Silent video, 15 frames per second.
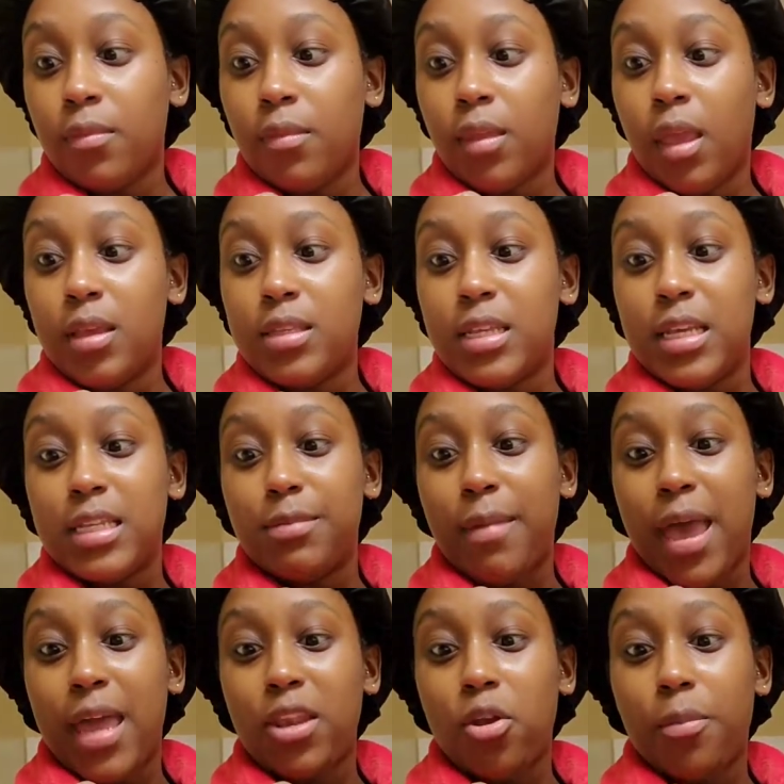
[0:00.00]
It says
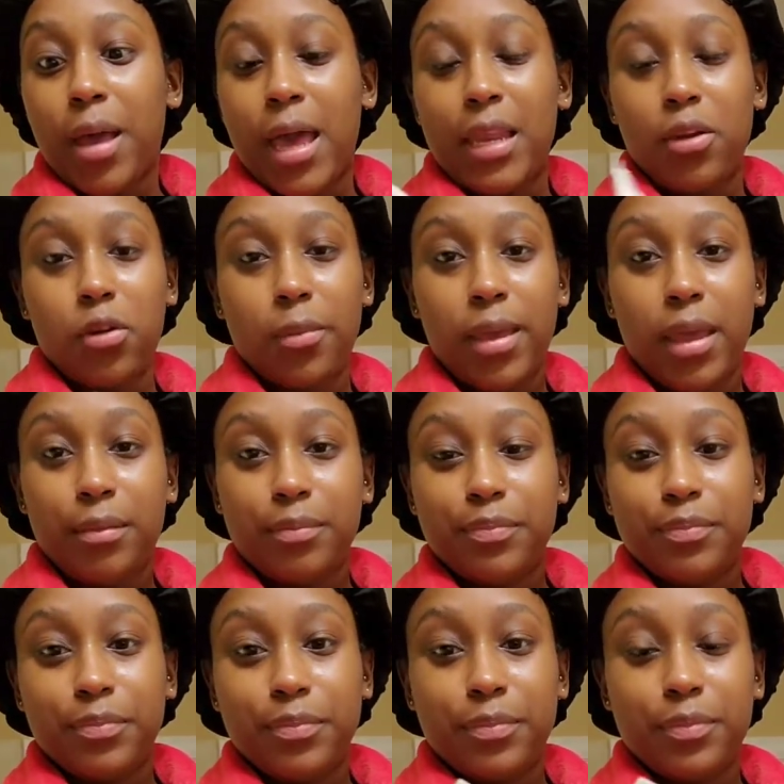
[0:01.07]
Mind Your Body on the back.
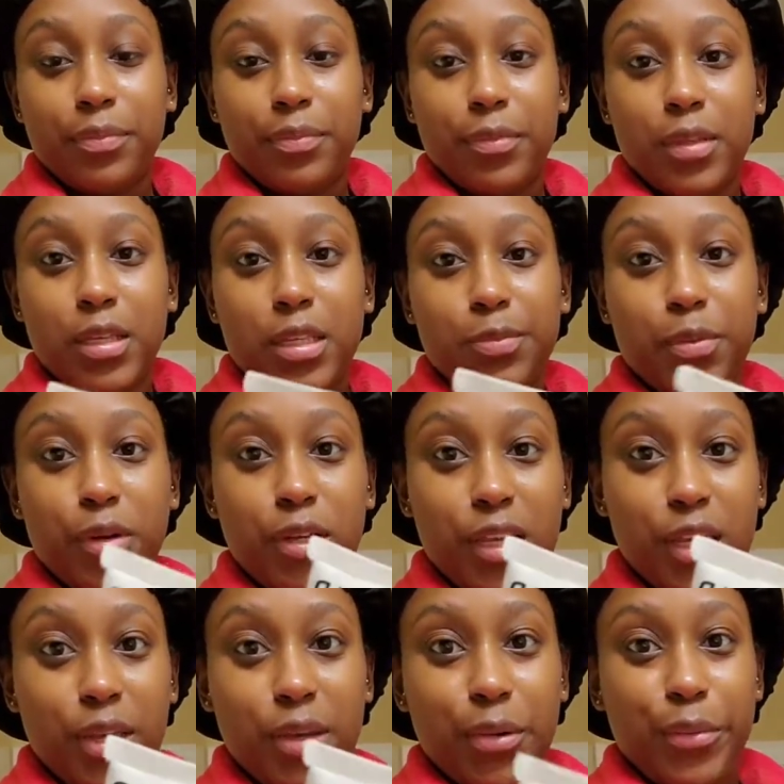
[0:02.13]
It's pretty
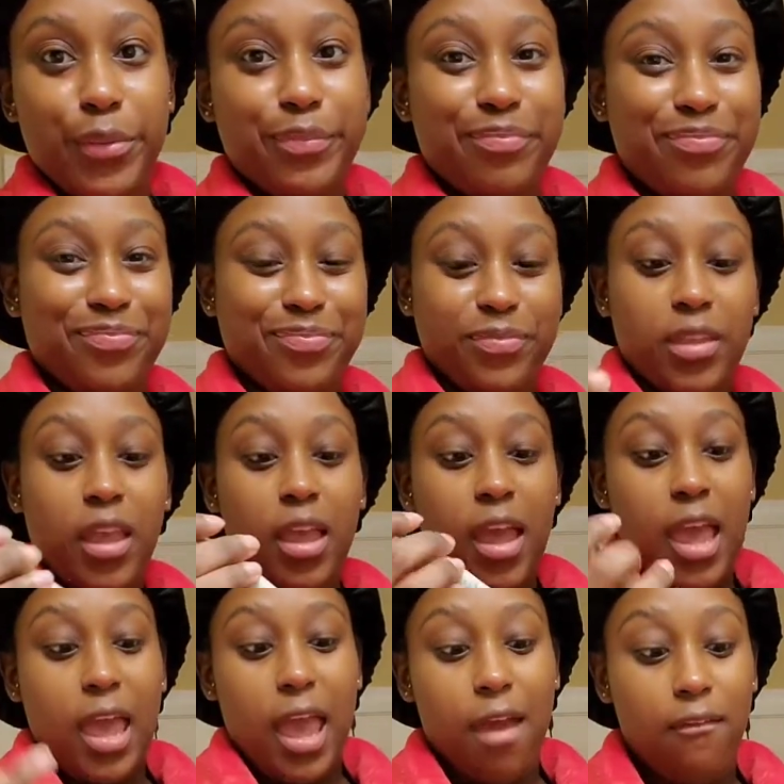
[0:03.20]
cute.
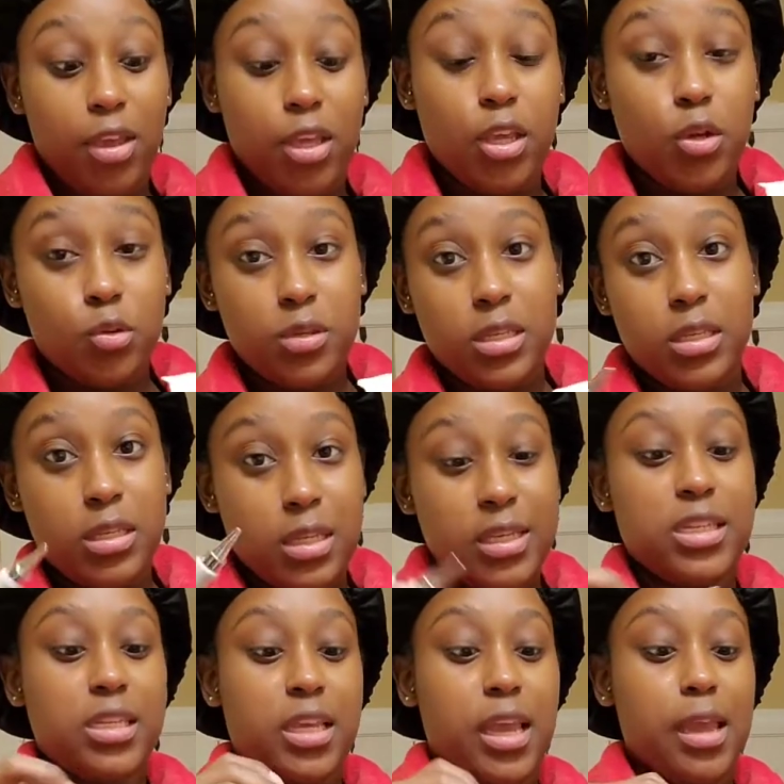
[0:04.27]
Haven't used
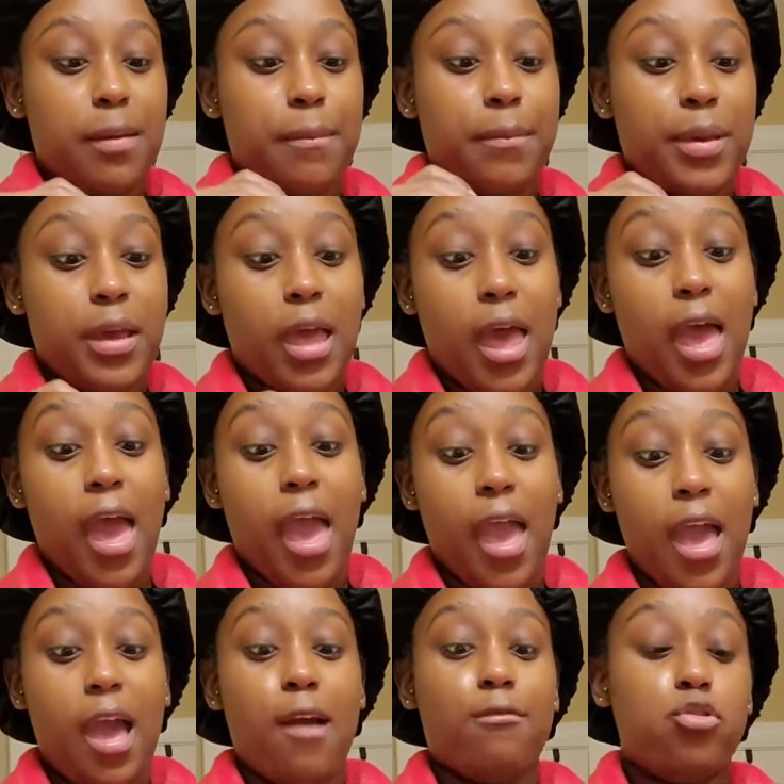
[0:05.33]
this yet, but I
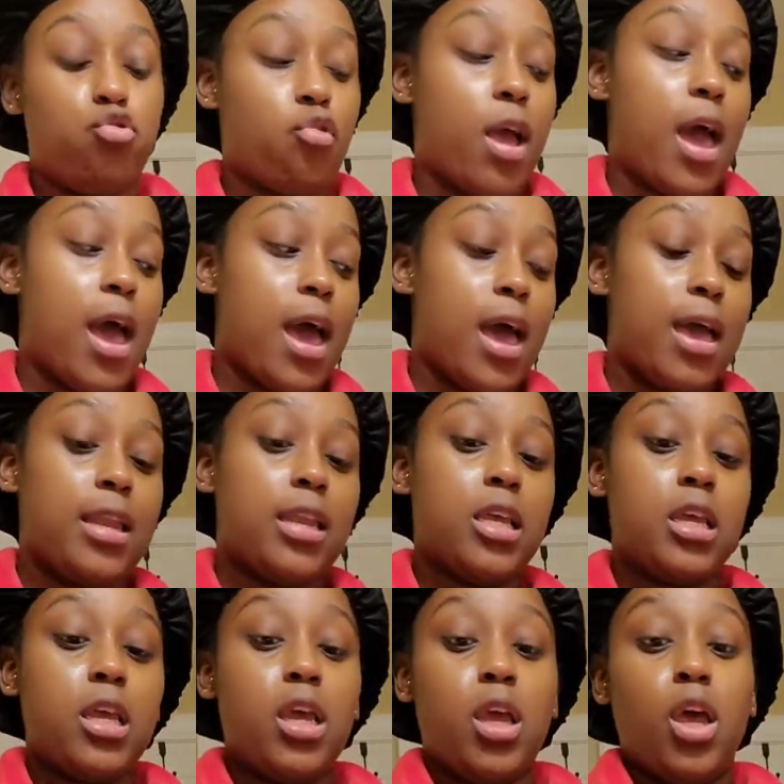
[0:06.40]
have tried
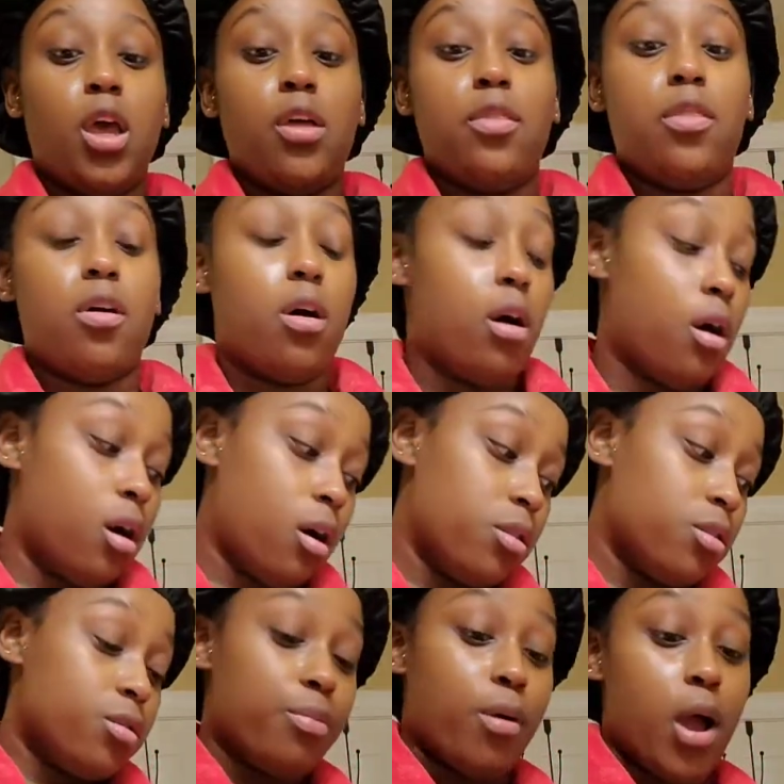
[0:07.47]
the
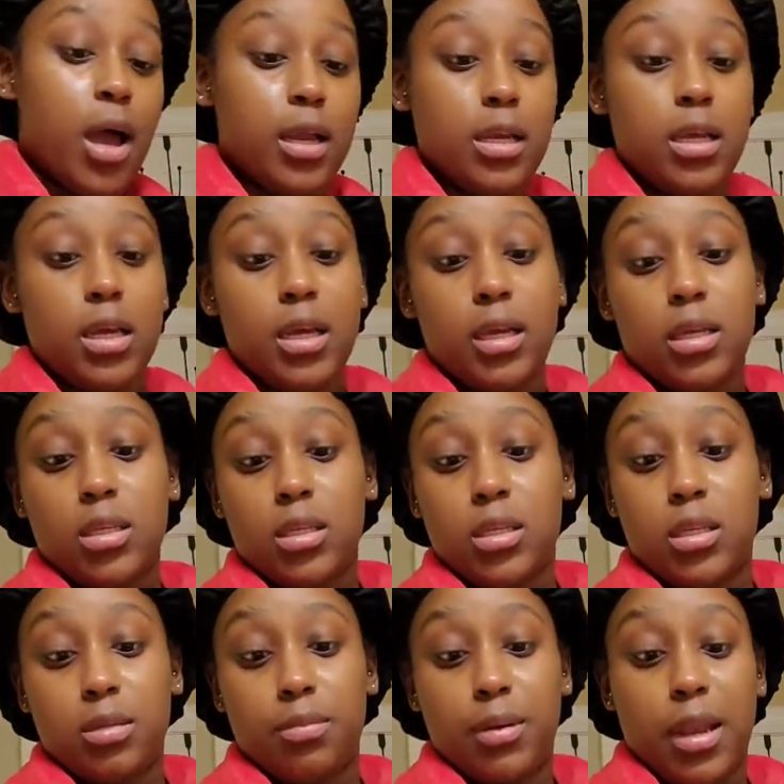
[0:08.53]
other
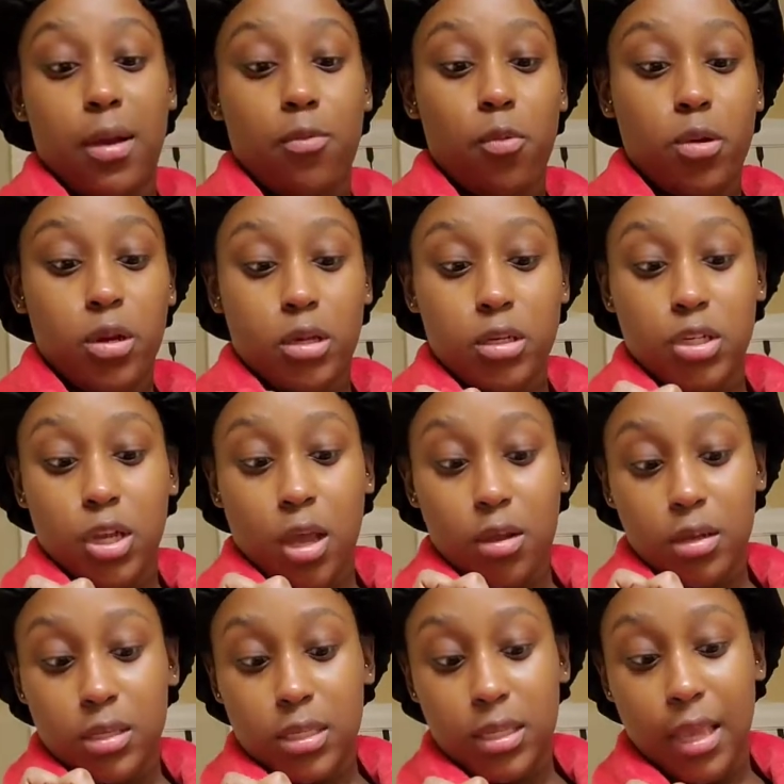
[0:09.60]
products. But I wanted y'all
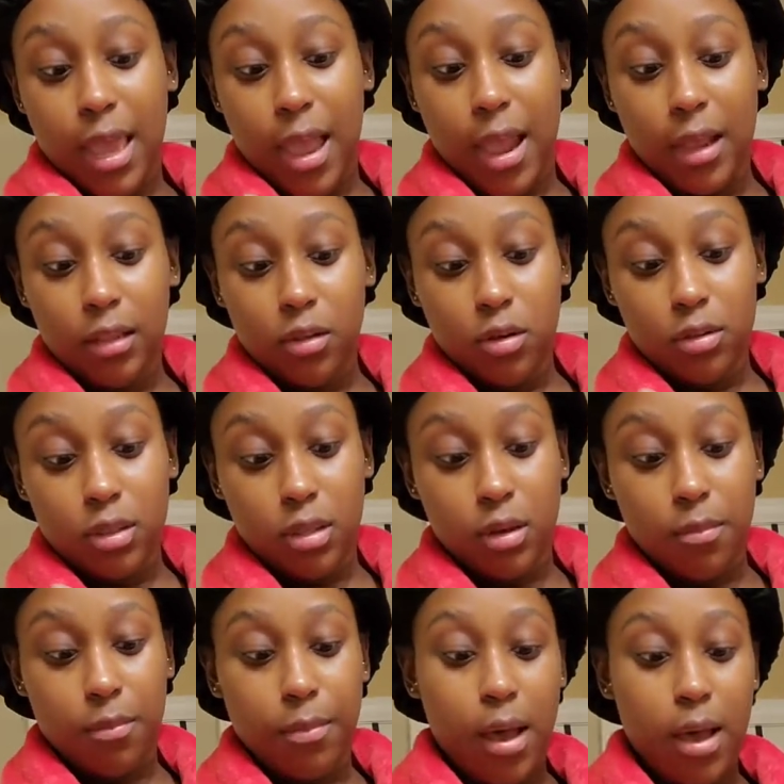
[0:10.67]
to see how it looked in the
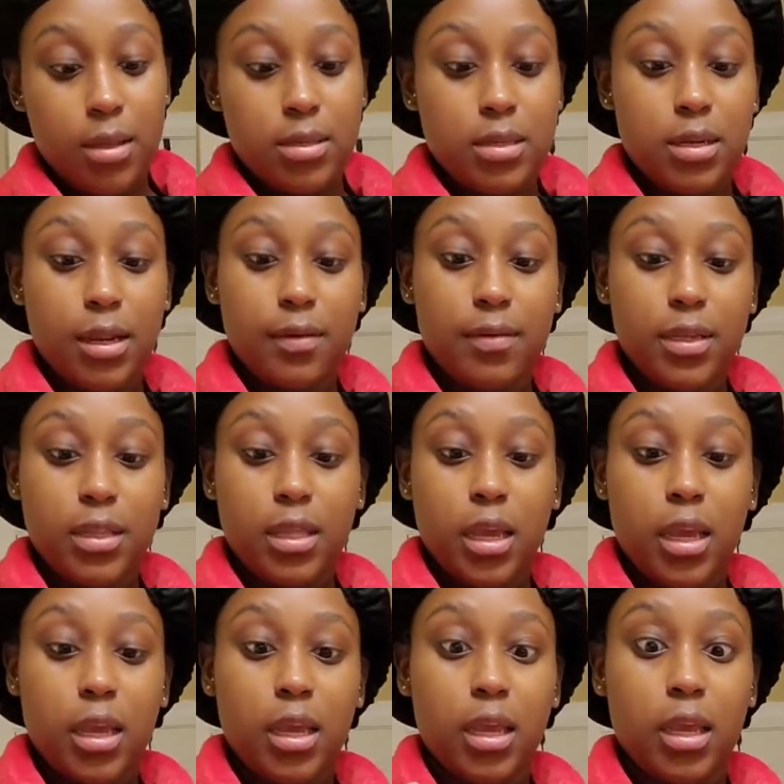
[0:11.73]
box and
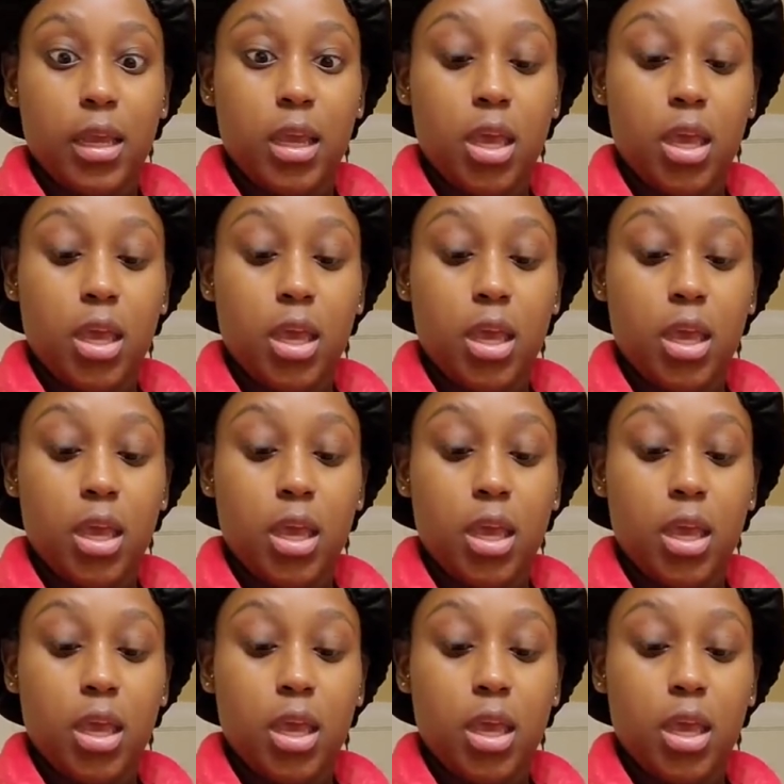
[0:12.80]
everything.